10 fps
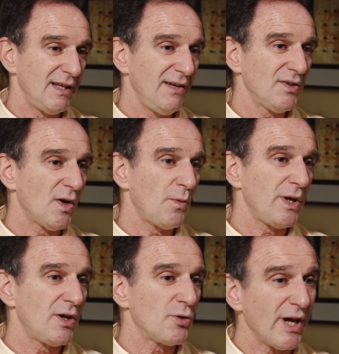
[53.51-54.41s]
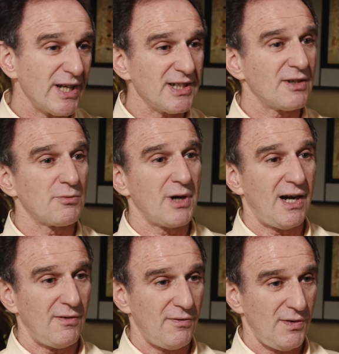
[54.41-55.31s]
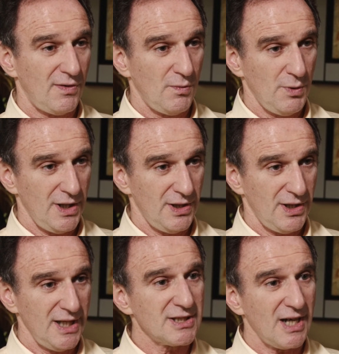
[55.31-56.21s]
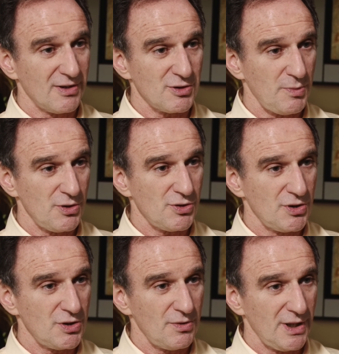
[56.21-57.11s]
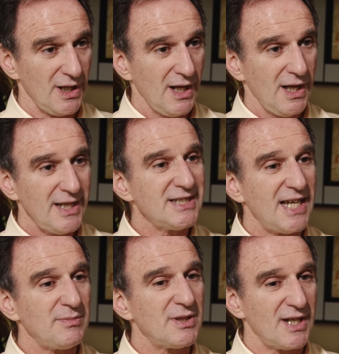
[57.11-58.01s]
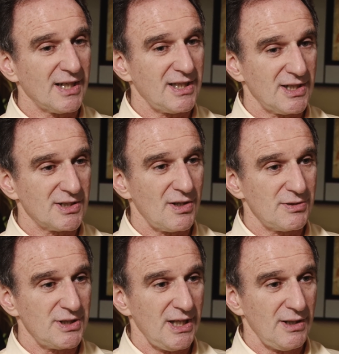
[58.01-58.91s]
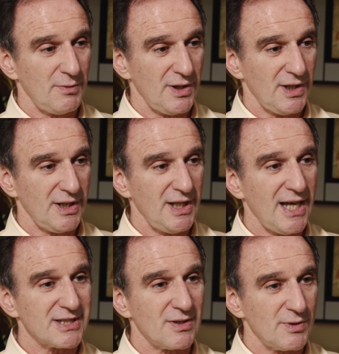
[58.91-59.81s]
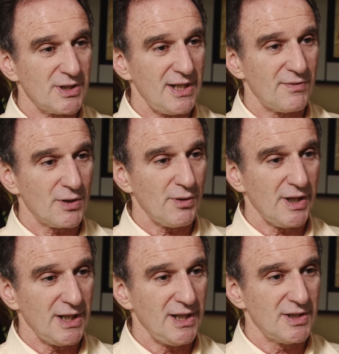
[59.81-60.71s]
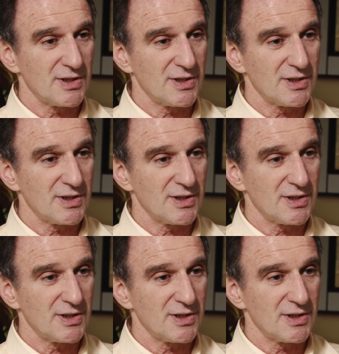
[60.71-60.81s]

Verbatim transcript: Even though we credited Ralph with his contribution to it, his name did not get associated with it, and he hasn't received the credit he